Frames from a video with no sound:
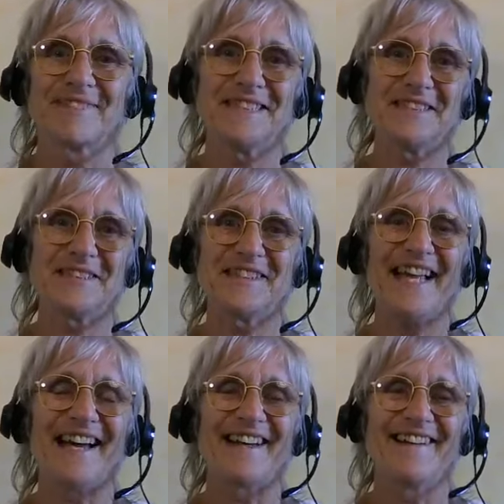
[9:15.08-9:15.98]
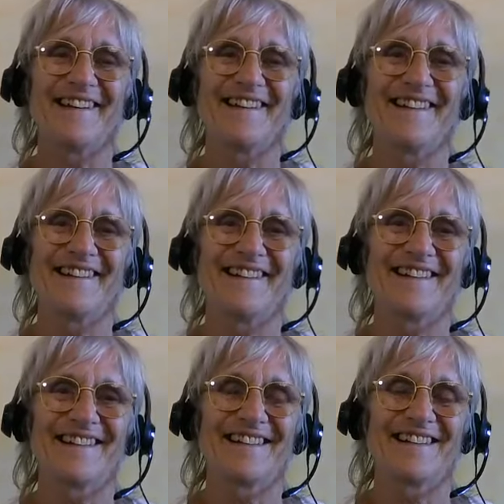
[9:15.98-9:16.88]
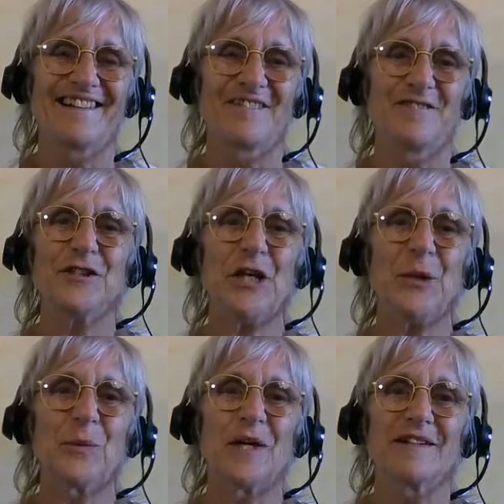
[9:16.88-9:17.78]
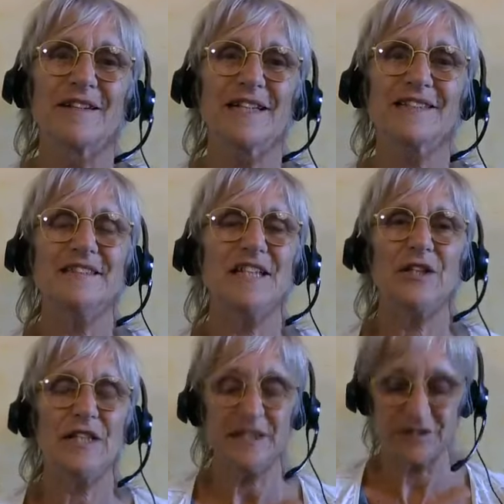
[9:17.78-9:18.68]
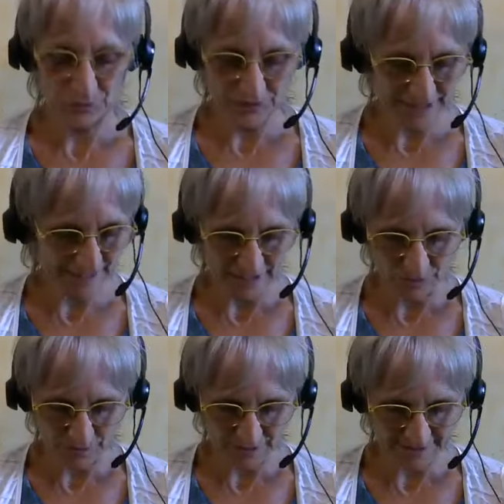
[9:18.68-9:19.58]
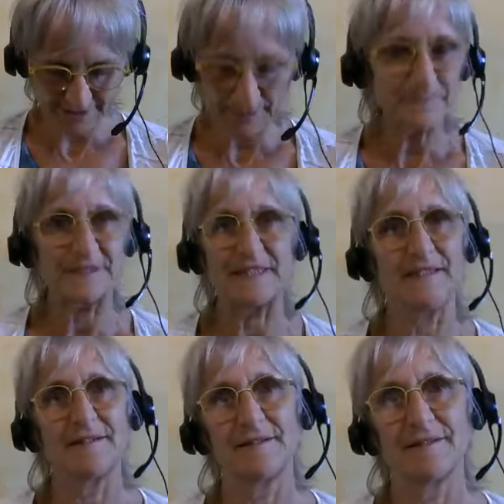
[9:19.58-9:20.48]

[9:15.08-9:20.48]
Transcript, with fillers: It's just that. For no one. There's no there's already no one. It's empty.